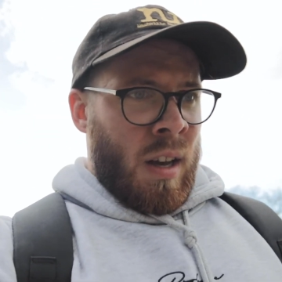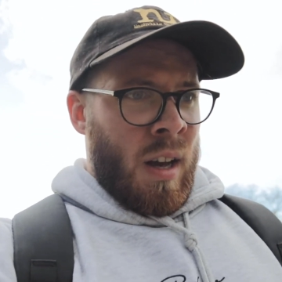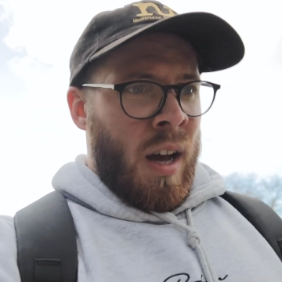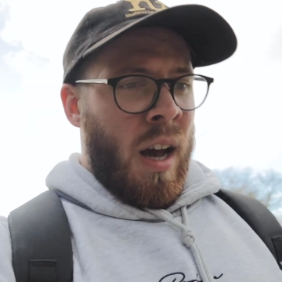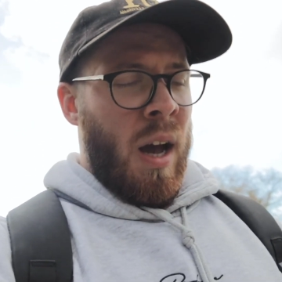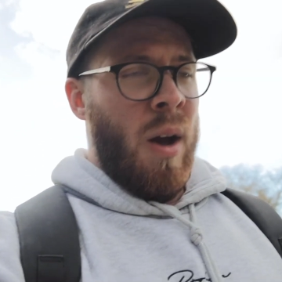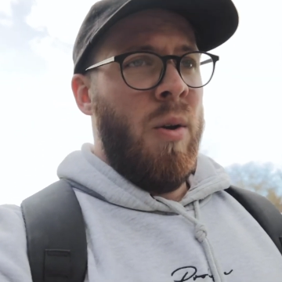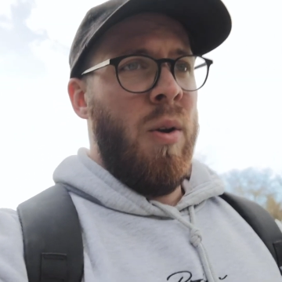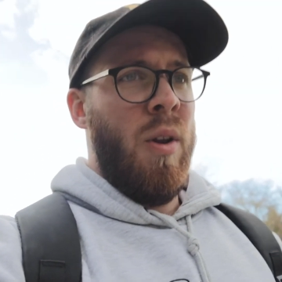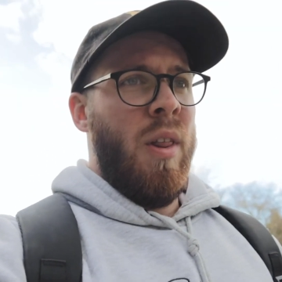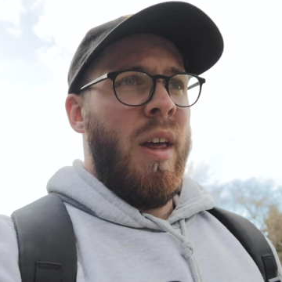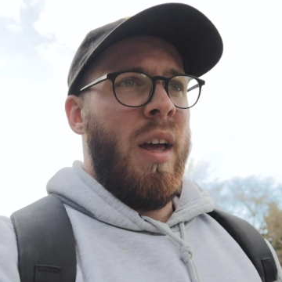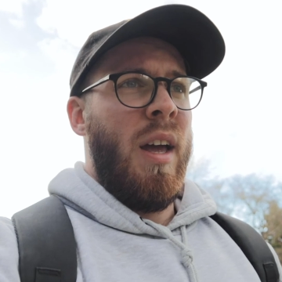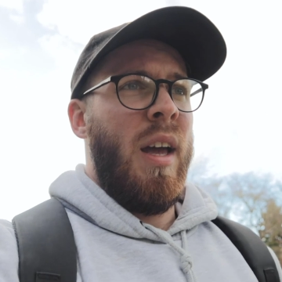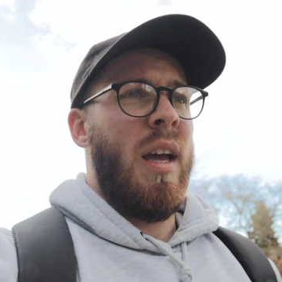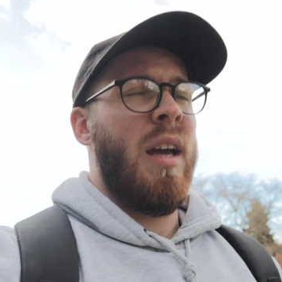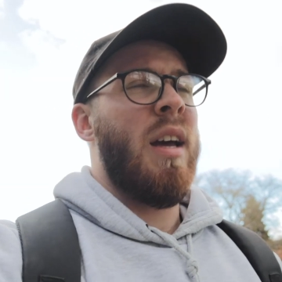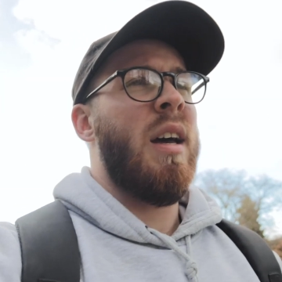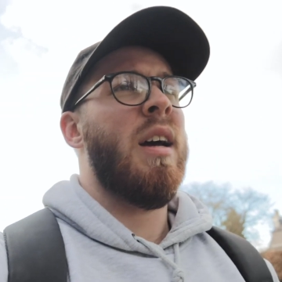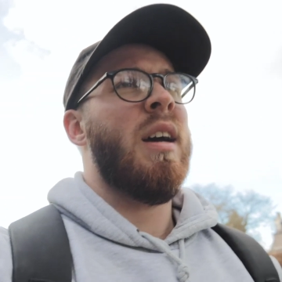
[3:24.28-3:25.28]
how are
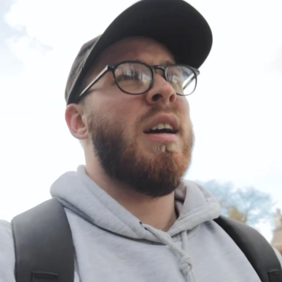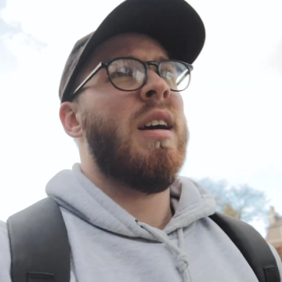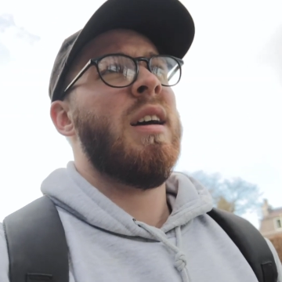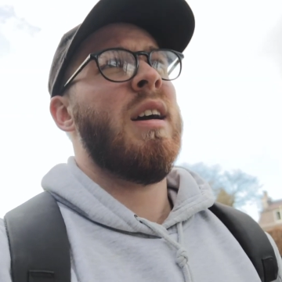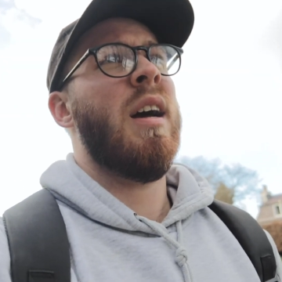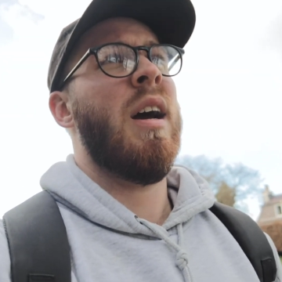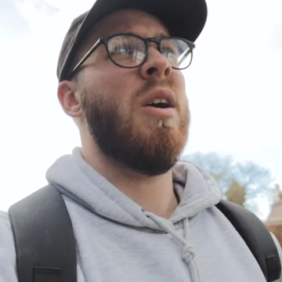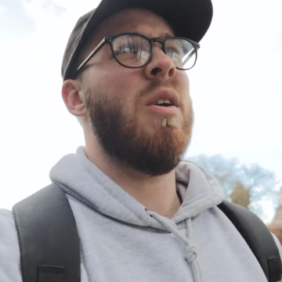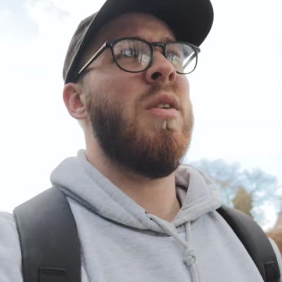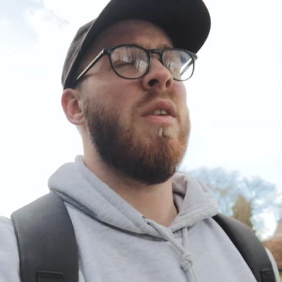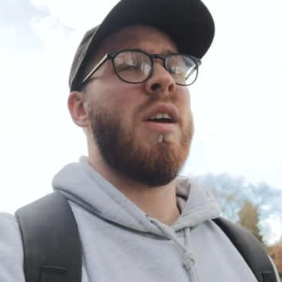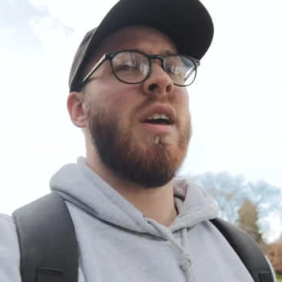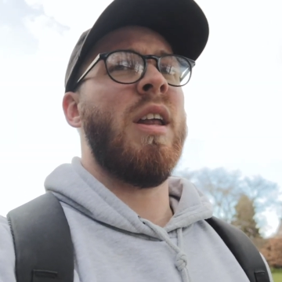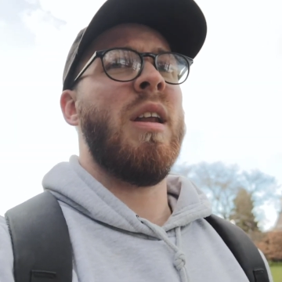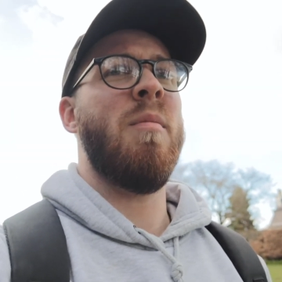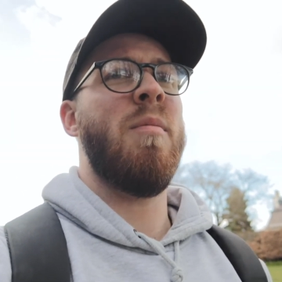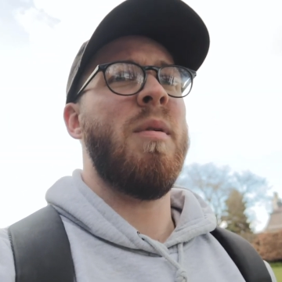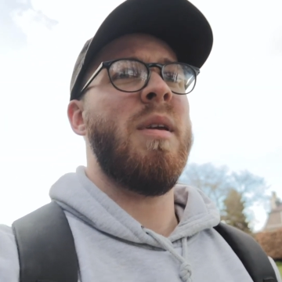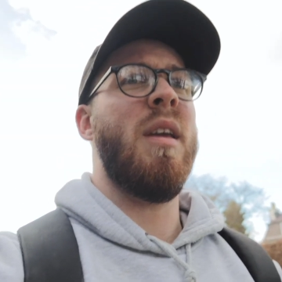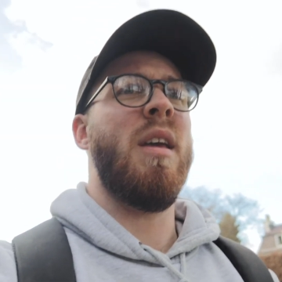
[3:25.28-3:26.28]
they, how are they
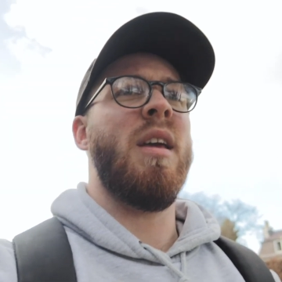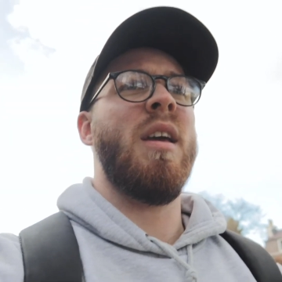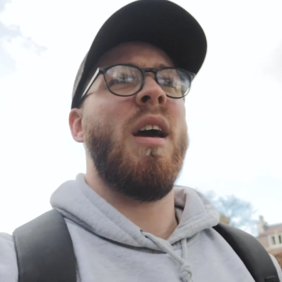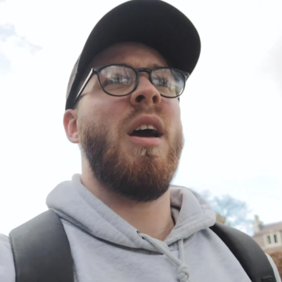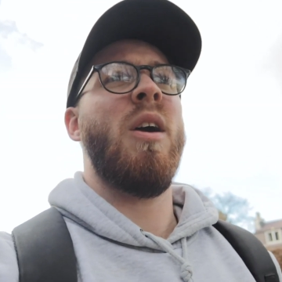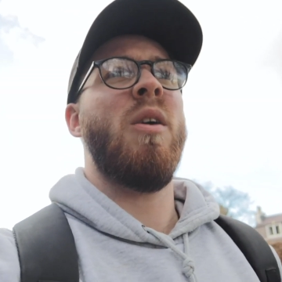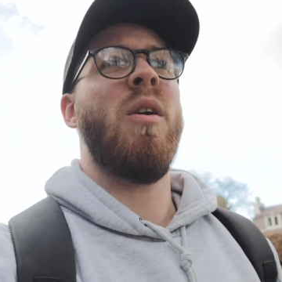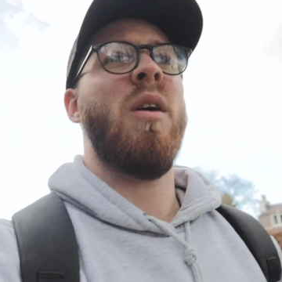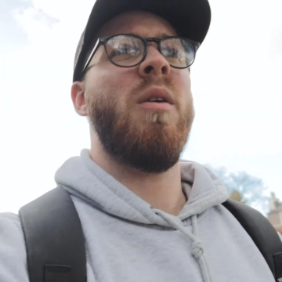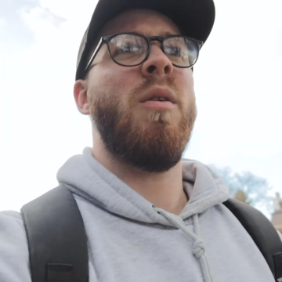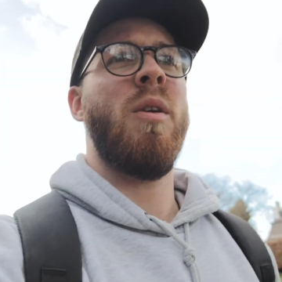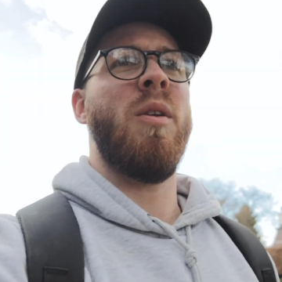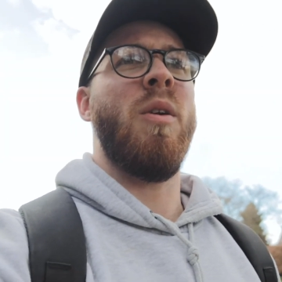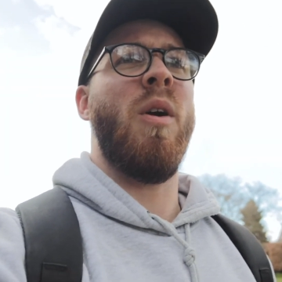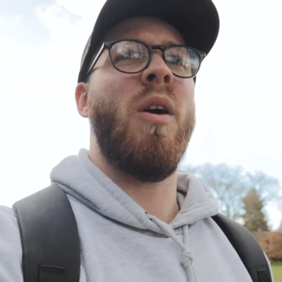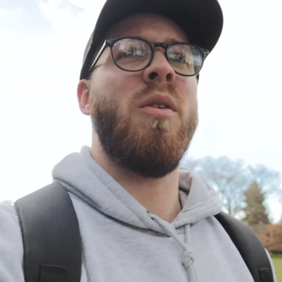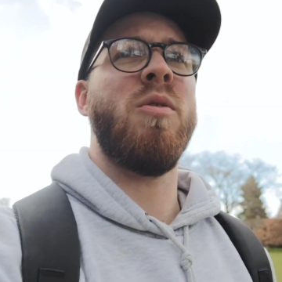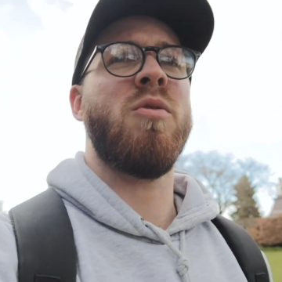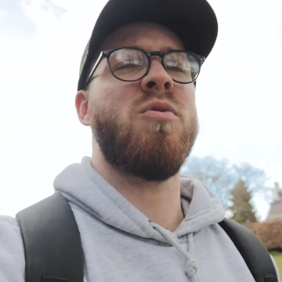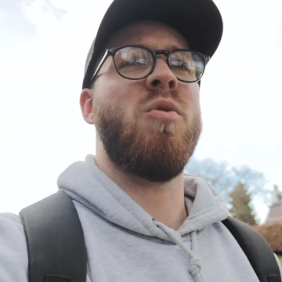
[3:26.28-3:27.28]
going to be, how, how, you know,
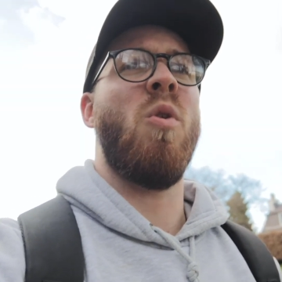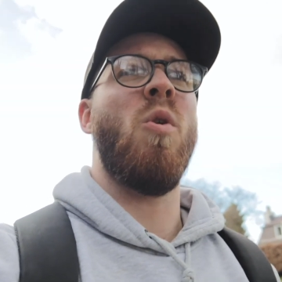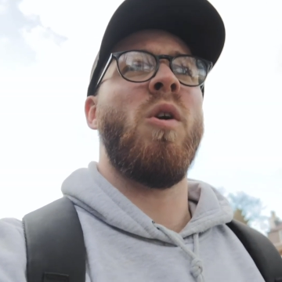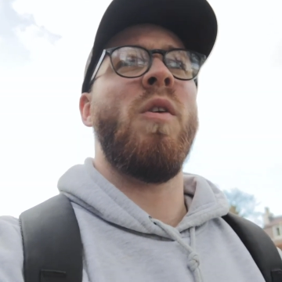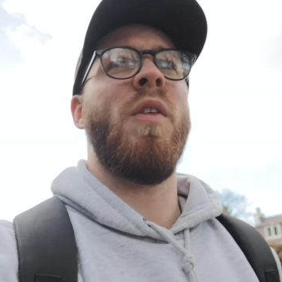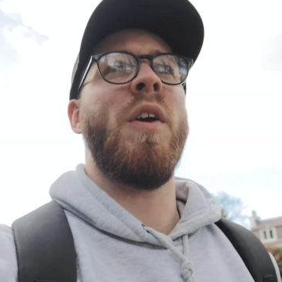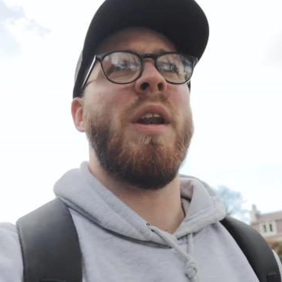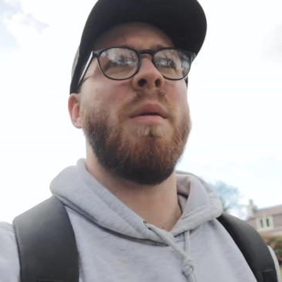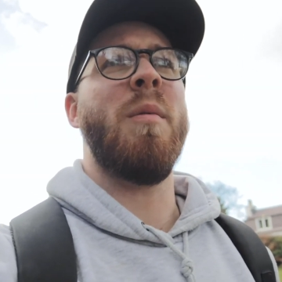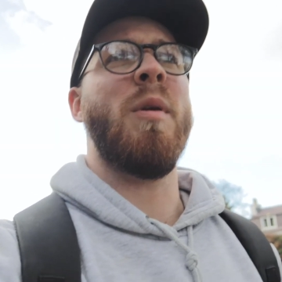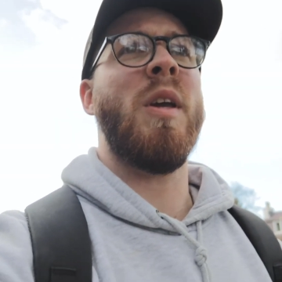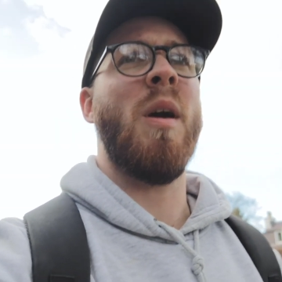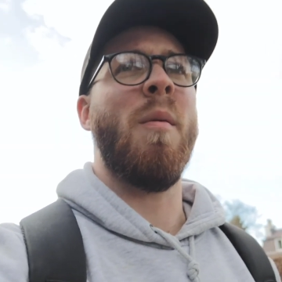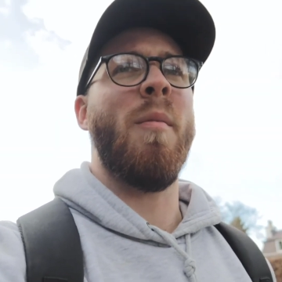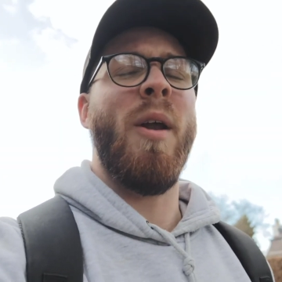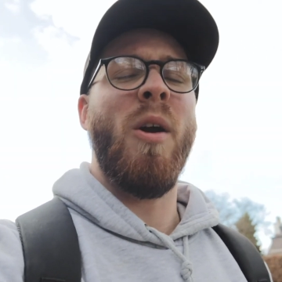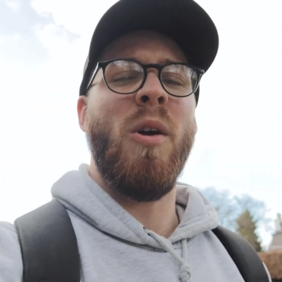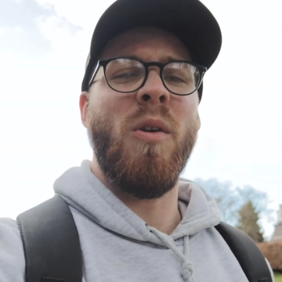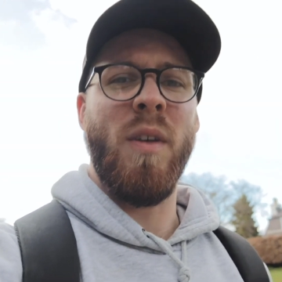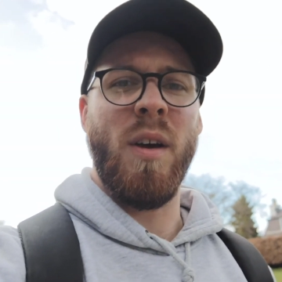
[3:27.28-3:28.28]
how strong are they going to be
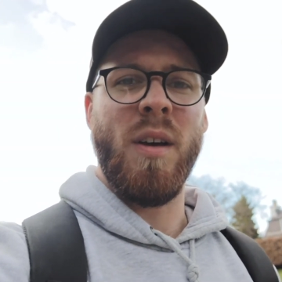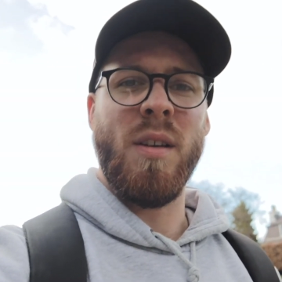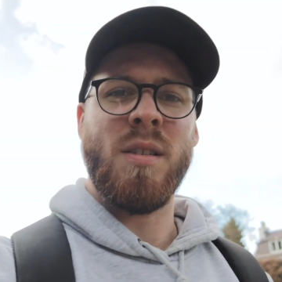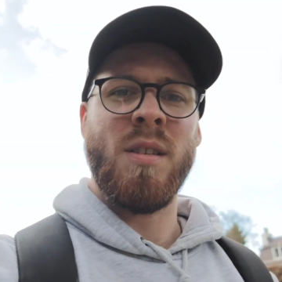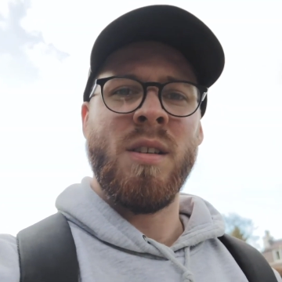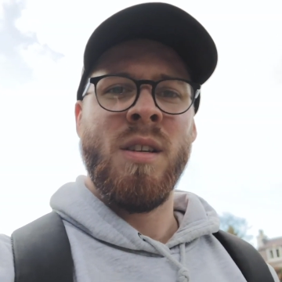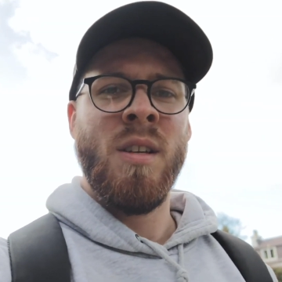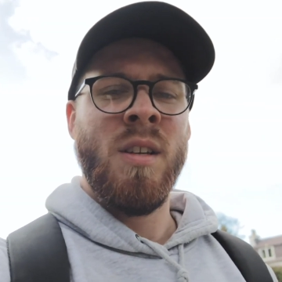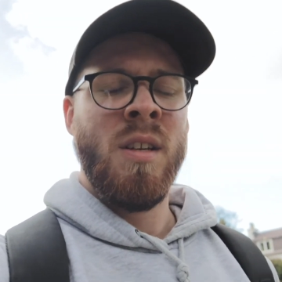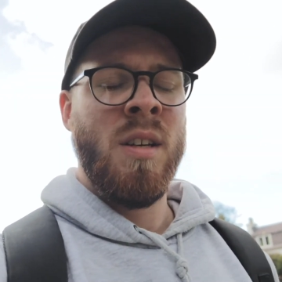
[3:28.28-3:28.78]
coming out of this?